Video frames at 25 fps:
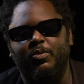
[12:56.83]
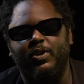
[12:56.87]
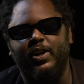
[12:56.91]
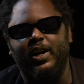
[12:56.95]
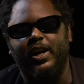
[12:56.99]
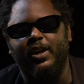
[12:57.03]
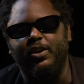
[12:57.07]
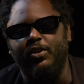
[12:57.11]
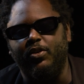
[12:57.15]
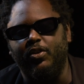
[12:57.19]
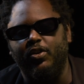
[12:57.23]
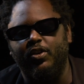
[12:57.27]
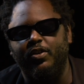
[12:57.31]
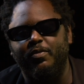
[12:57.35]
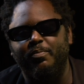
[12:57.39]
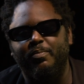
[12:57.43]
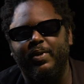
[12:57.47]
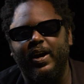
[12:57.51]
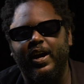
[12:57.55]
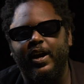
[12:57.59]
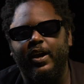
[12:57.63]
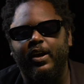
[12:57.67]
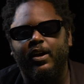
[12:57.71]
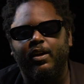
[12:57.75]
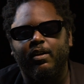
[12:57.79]
or done
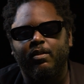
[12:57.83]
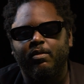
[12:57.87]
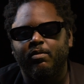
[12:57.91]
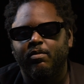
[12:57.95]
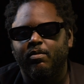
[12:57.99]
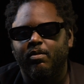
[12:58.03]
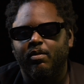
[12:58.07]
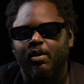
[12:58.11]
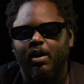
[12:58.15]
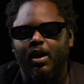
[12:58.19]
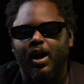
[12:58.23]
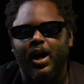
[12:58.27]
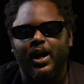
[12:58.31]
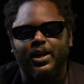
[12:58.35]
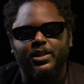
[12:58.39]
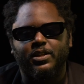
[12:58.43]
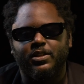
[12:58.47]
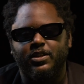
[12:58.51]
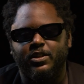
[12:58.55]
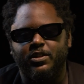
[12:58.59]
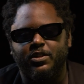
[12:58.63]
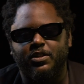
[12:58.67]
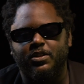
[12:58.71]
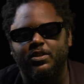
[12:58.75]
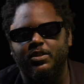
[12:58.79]
by
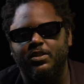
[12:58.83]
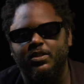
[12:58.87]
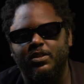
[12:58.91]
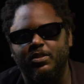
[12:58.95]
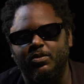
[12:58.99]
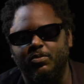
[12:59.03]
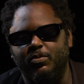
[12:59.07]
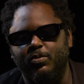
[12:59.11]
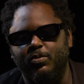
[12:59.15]
artists